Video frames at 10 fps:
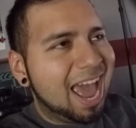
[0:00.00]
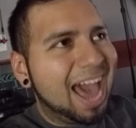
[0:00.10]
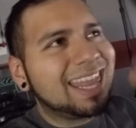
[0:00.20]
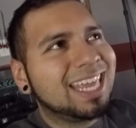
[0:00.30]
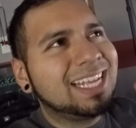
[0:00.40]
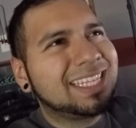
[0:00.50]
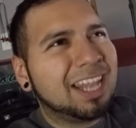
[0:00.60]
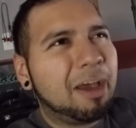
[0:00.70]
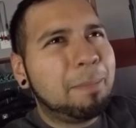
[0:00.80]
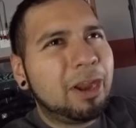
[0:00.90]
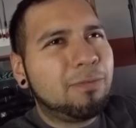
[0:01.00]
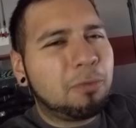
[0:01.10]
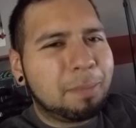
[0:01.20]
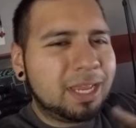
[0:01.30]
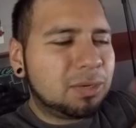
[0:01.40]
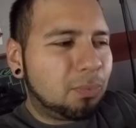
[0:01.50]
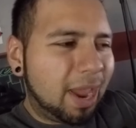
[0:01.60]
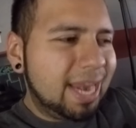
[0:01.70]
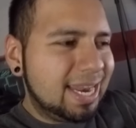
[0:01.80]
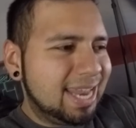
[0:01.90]
I think it's a lot better for me to
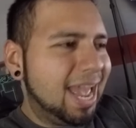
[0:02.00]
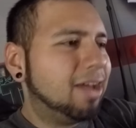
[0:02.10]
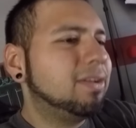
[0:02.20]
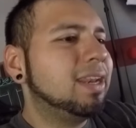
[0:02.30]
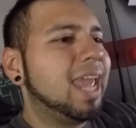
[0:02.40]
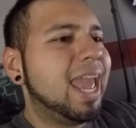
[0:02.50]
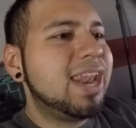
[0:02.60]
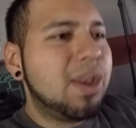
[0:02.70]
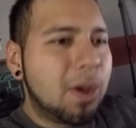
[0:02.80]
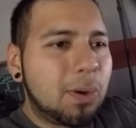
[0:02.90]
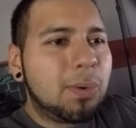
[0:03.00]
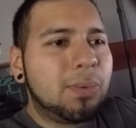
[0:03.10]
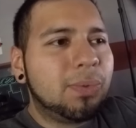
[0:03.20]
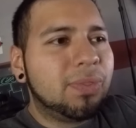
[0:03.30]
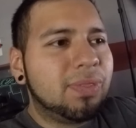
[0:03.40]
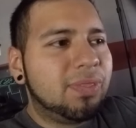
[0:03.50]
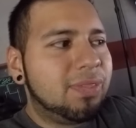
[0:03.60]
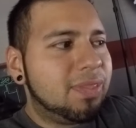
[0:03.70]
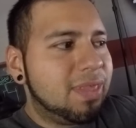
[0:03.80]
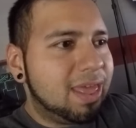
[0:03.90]
write it down and know
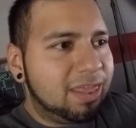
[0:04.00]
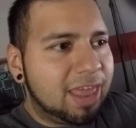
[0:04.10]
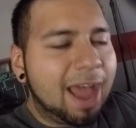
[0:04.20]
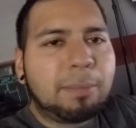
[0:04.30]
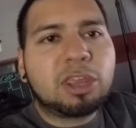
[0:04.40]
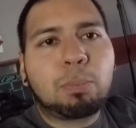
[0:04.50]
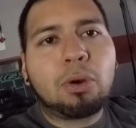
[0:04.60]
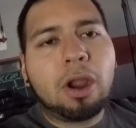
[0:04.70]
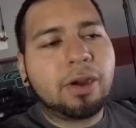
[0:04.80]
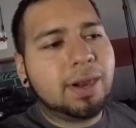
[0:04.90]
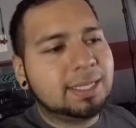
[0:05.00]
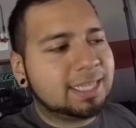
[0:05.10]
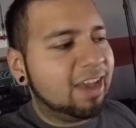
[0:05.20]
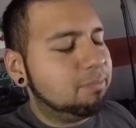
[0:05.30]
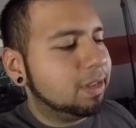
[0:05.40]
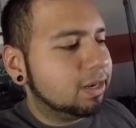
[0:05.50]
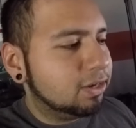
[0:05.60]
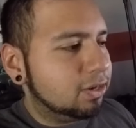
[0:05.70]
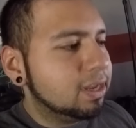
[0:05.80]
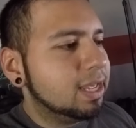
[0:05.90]
how much progress I've been
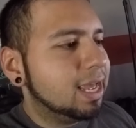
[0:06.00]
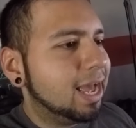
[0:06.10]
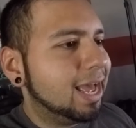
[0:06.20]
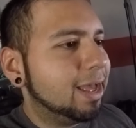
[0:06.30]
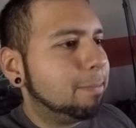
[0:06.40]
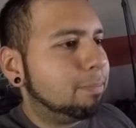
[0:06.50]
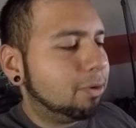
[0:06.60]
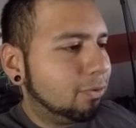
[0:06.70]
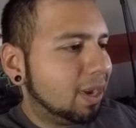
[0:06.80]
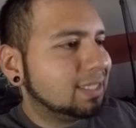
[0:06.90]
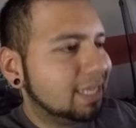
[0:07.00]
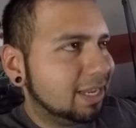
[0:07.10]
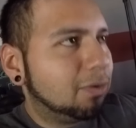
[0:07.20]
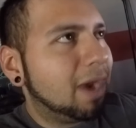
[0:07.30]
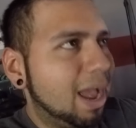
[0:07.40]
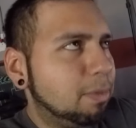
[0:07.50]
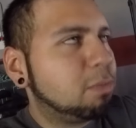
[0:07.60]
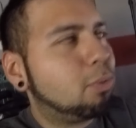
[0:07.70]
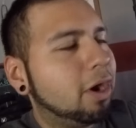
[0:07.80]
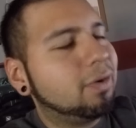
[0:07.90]
progressing in, or how much
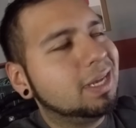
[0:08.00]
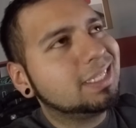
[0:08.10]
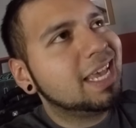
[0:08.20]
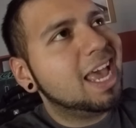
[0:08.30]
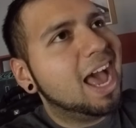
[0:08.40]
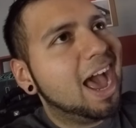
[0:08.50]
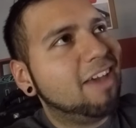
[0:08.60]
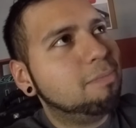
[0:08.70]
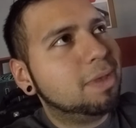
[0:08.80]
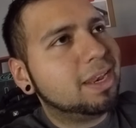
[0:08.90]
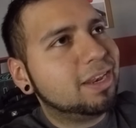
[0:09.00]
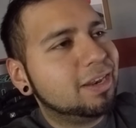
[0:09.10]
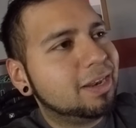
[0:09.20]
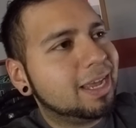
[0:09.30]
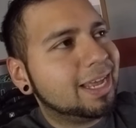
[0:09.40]
progress I've been